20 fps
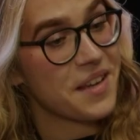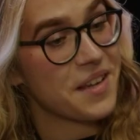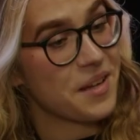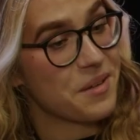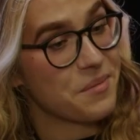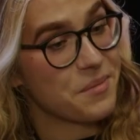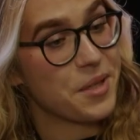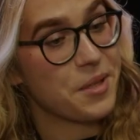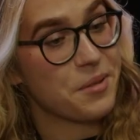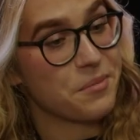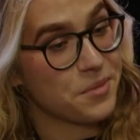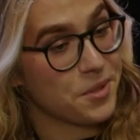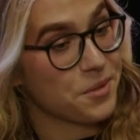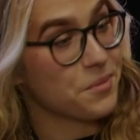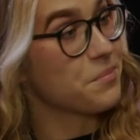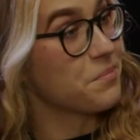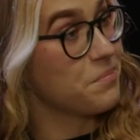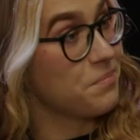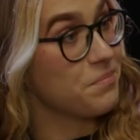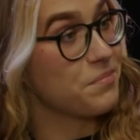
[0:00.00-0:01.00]
I mean,
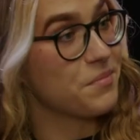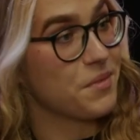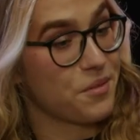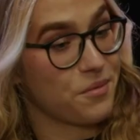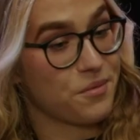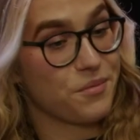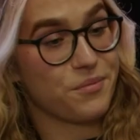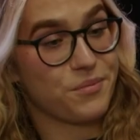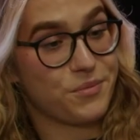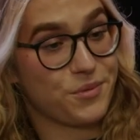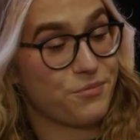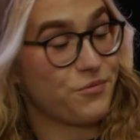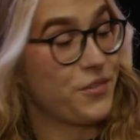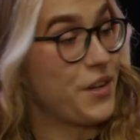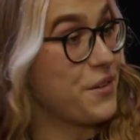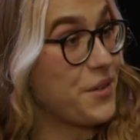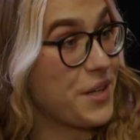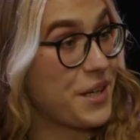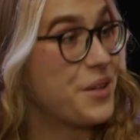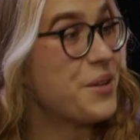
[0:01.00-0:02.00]

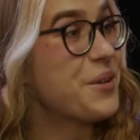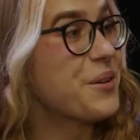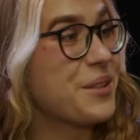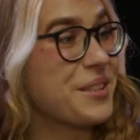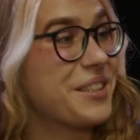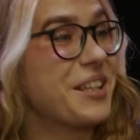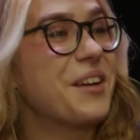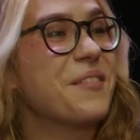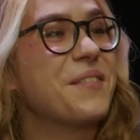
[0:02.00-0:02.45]
very good.